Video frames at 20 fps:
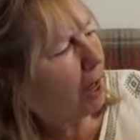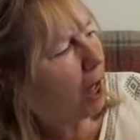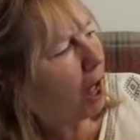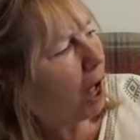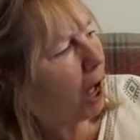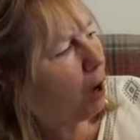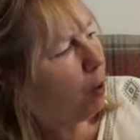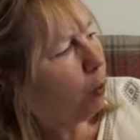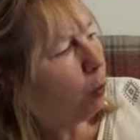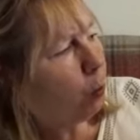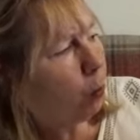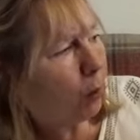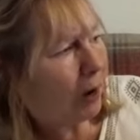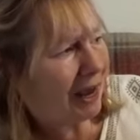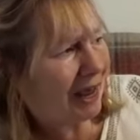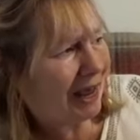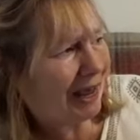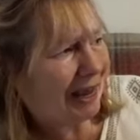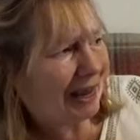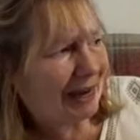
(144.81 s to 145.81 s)

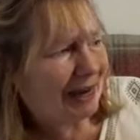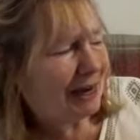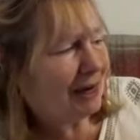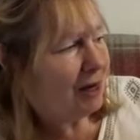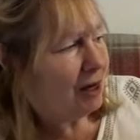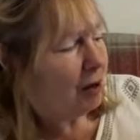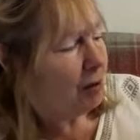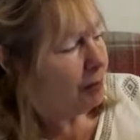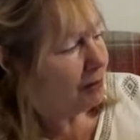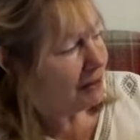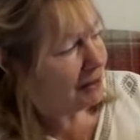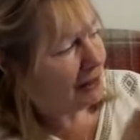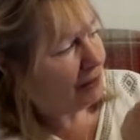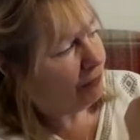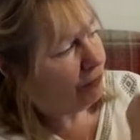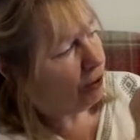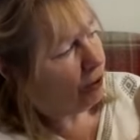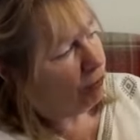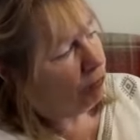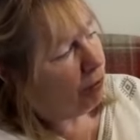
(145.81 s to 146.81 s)
Away. But see if
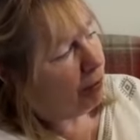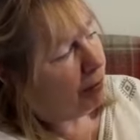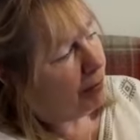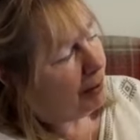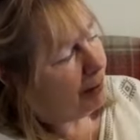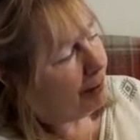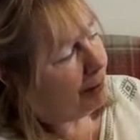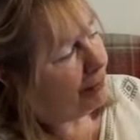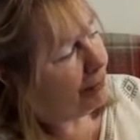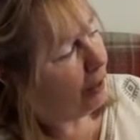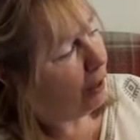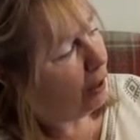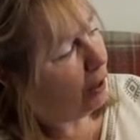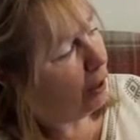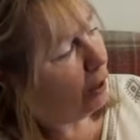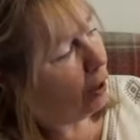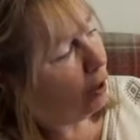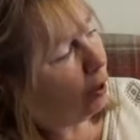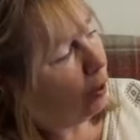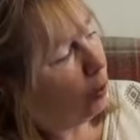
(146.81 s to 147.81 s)
you can remember the
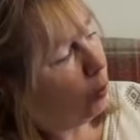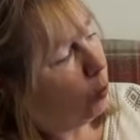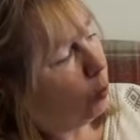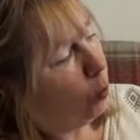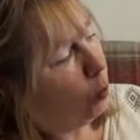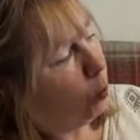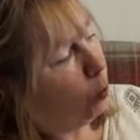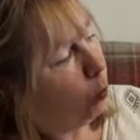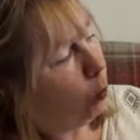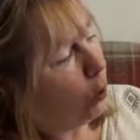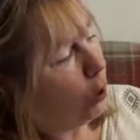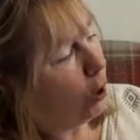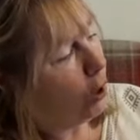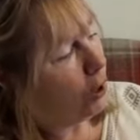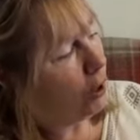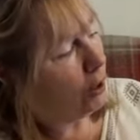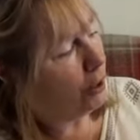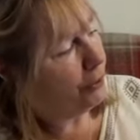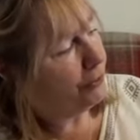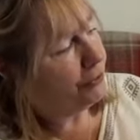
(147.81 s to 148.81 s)
whole
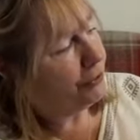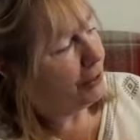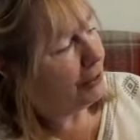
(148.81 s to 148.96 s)
word.